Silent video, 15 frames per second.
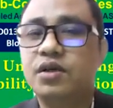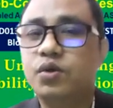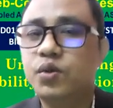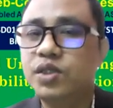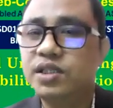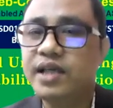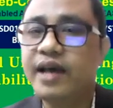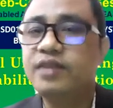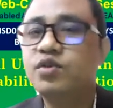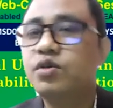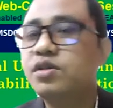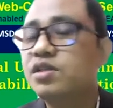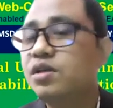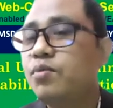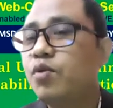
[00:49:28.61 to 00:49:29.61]
which takes on
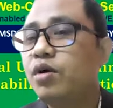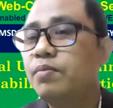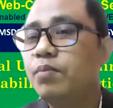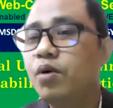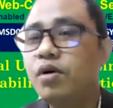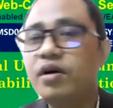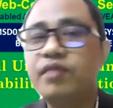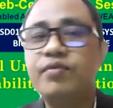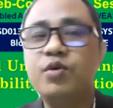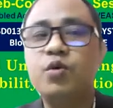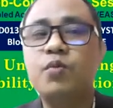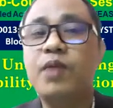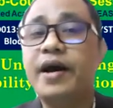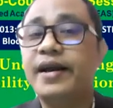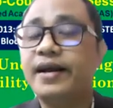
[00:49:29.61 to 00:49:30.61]
a somewhat broader
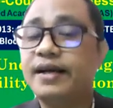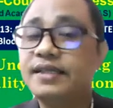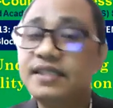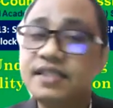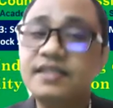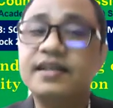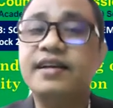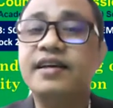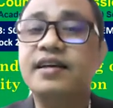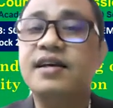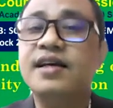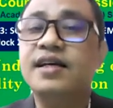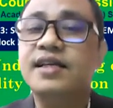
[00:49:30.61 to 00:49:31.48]
view by considering